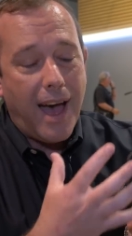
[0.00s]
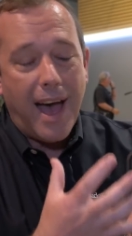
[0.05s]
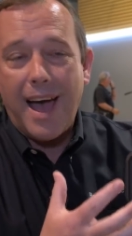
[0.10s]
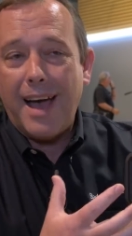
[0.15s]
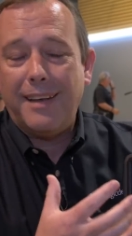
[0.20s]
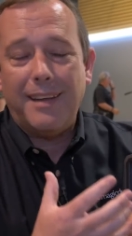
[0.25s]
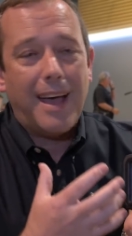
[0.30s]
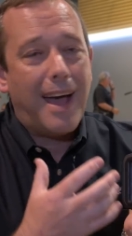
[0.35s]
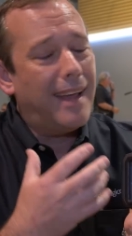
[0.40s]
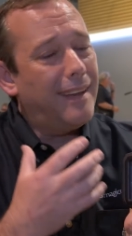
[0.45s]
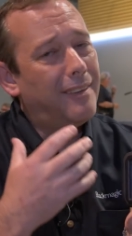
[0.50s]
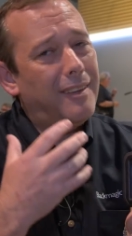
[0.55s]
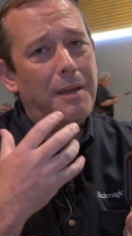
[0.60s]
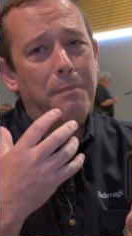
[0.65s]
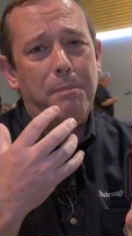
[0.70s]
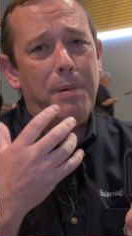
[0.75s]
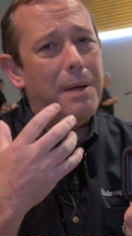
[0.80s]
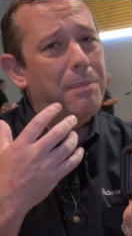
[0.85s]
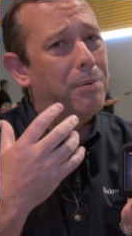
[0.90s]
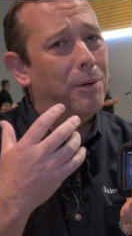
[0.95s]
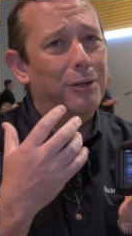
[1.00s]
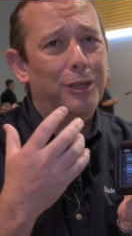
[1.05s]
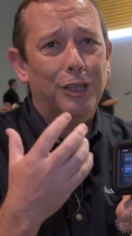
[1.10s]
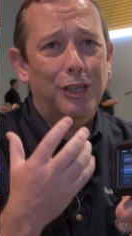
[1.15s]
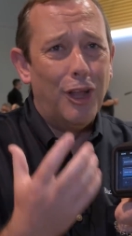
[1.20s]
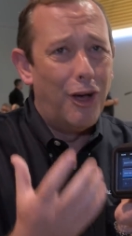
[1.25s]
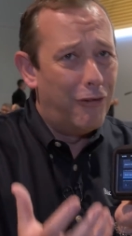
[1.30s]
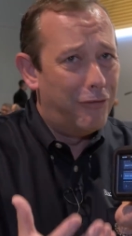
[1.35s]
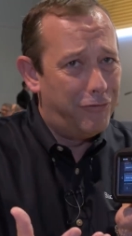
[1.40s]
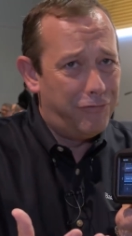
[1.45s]
and I think people
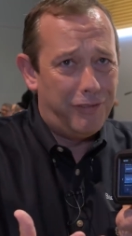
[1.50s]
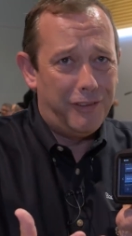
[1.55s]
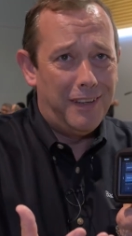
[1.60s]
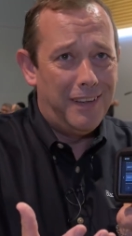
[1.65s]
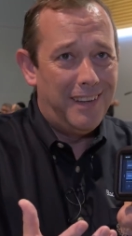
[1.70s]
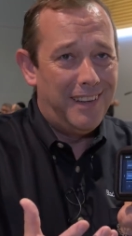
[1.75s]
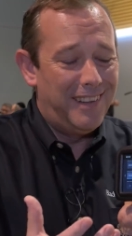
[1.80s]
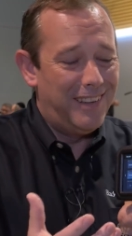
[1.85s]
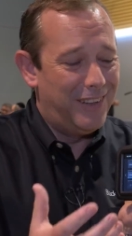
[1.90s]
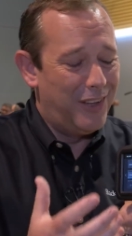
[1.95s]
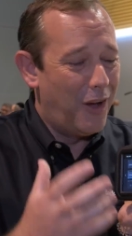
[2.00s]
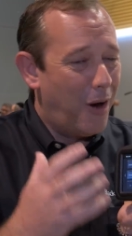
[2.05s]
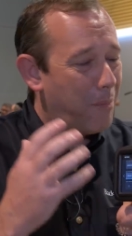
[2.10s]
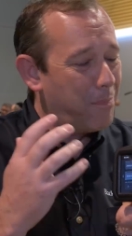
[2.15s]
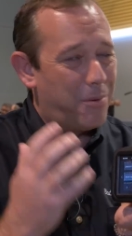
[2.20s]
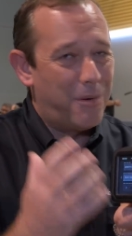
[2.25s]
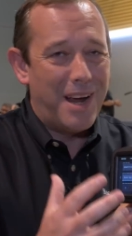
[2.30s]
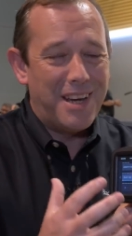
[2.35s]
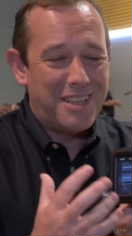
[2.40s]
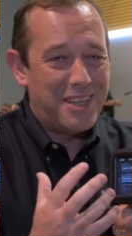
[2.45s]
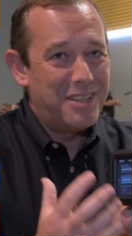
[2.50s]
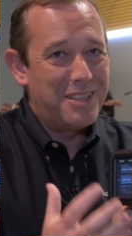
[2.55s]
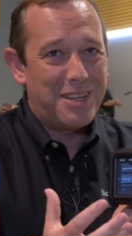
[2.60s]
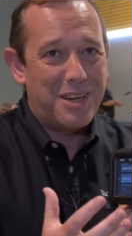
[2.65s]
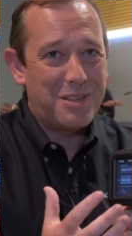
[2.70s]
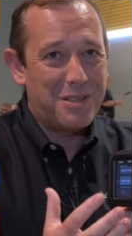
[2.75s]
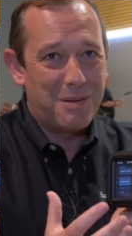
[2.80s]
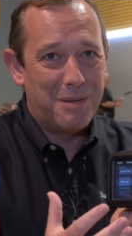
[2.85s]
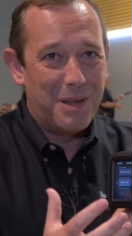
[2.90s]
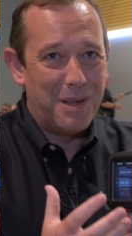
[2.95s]
love the operating
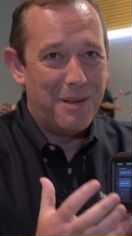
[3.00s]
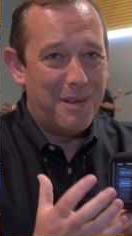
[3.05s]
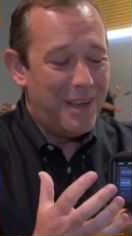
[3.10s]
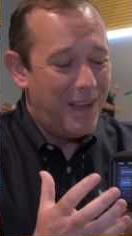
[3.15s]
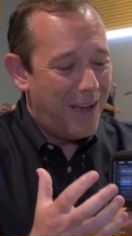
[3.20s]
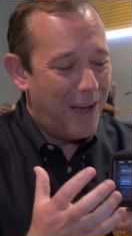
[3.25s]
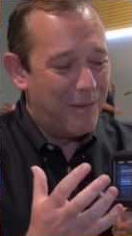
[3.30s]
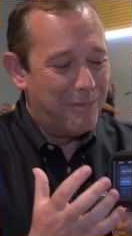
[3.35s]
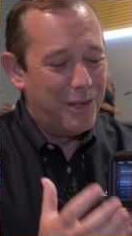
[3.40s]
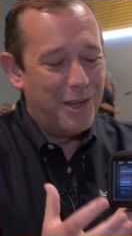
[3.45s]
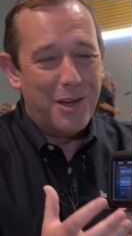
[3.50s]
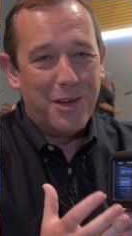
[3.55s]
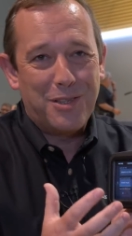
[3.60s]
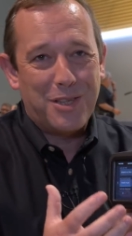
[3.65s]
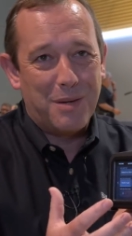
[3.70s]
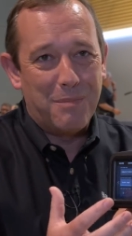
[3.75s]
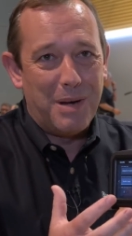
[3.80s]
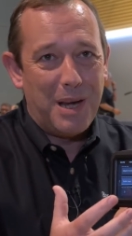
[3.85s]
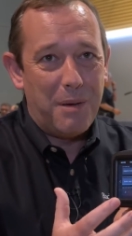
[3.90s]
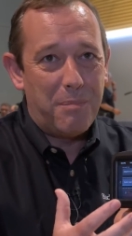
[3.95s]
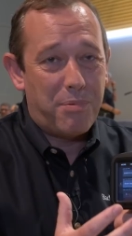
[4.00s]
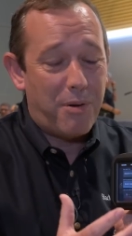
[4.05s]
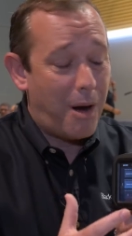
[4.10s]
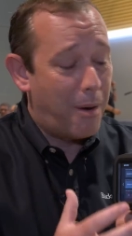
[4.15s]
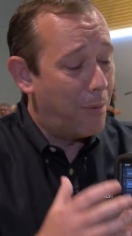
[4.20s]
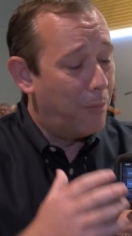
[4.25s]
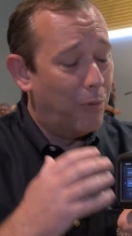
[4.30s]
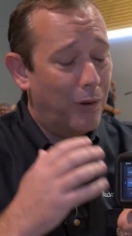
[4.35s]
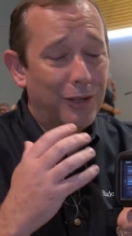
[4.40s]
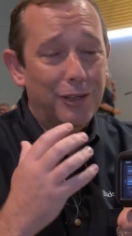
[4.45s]
system of the Ursa Mini
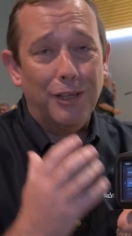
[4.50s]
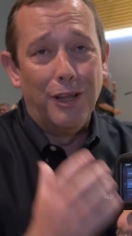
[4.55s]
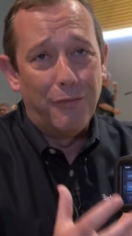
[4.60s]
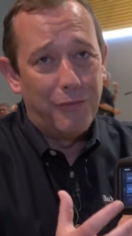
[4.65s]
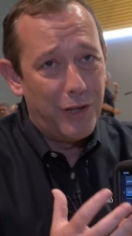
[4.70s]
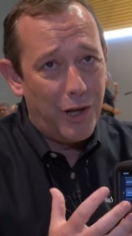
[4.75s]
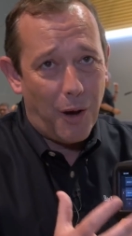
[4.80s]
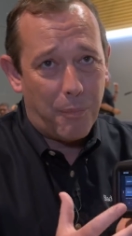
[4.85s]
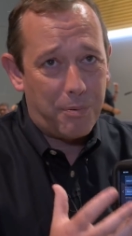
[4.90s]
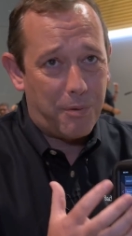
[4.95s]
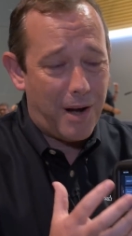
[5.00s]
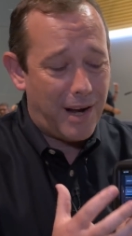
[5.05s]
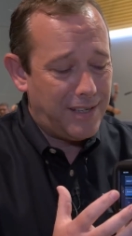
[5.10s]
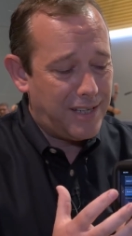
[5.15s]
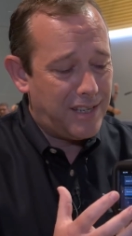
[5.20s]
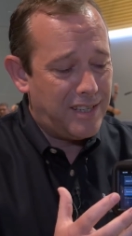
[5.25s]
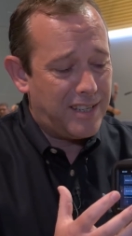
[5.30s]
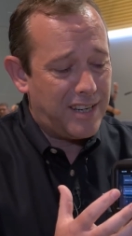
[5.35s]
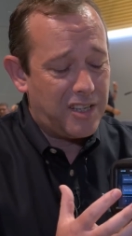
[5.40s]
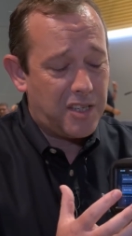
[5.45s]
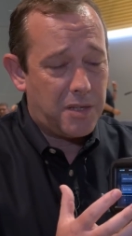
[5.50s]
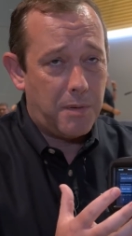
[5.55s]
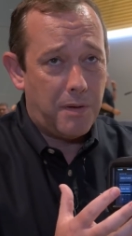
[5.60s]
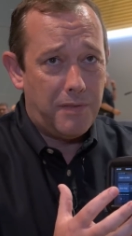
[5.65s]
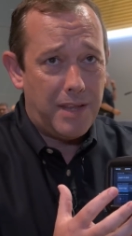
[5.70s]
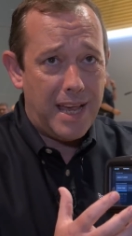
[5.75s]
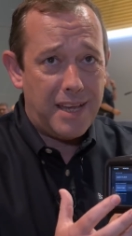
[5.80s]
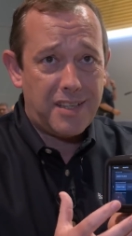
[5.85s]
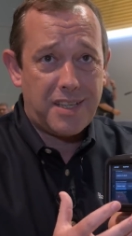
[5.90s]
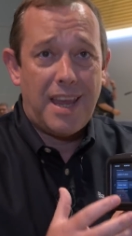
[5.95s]
Pro, and will love the operating system of
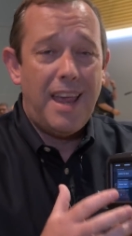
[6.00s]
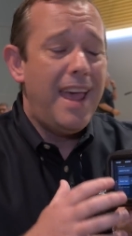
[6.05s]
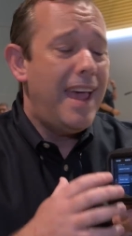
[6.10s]
this.